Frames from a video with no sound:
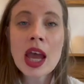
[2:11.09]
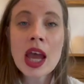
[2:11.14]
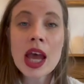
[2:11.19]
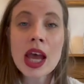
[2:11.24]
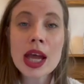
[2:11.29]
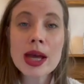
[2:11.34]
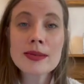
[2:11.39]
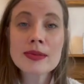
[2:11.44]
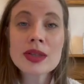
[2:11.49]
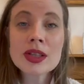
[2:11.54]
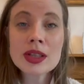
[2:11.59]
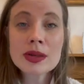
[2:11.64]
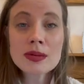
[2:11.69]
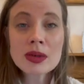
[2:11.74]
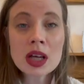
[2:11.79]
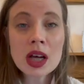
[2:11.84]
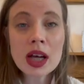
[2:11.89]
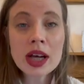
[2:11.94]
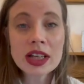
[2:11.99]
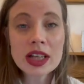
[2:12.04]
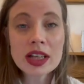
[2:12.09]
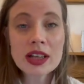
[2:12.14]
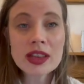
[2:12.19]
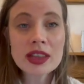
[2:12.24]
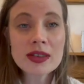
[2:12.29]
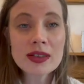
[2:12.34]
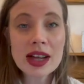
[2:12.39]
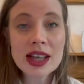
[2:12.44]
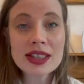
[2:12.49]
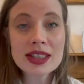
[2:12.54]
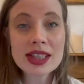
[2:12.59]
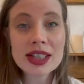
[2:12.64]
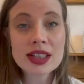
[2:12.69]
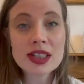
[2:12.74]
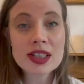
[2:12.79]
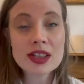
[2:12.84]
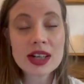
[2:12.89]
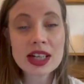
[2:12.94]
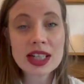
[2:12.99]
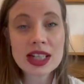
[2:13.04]
Um, some
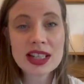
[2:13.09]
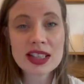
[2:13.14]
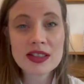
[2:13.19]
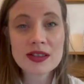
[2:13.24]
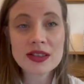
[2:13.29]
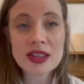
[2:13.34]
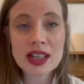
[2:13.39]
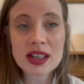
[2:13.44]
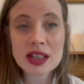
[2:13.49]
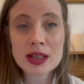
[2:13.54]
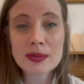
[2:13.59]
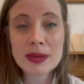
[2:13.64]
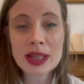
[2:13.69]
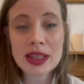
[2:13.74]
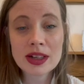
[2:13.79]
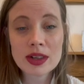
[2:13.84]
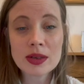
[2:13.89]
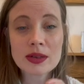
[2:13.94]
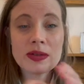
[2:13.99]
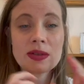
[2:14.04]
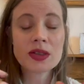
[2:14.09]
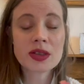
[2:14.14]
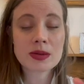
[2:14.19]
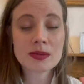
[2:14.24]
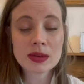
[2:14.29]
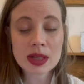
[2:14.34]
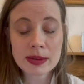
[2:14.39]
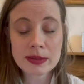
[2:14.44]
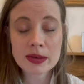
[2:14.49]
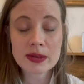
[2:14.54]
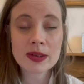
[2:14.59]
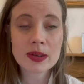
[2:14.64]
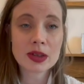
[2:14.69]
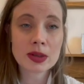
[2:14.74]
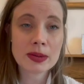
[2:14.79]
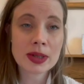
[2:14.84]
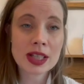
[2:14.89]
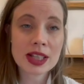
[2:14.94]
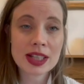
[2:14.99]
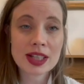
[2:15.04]
cardiothoracics trainings have said to me that it sometimes feels a
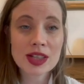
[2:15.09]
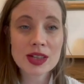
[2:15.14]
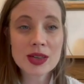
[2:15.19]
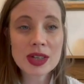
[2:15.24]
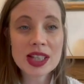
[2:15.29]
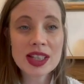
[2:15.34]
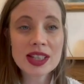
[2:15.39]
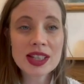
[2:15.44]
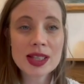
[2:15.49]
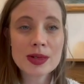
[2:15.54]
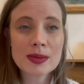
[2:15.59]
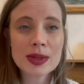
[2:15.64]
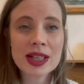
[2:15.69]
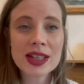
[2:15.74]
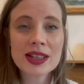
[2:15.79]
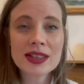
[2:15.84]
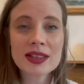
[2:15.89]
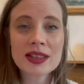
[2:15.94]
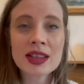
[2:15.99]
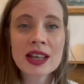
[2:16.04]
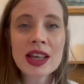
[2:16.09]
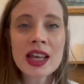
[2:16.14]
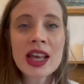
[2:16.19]
bit disjointed because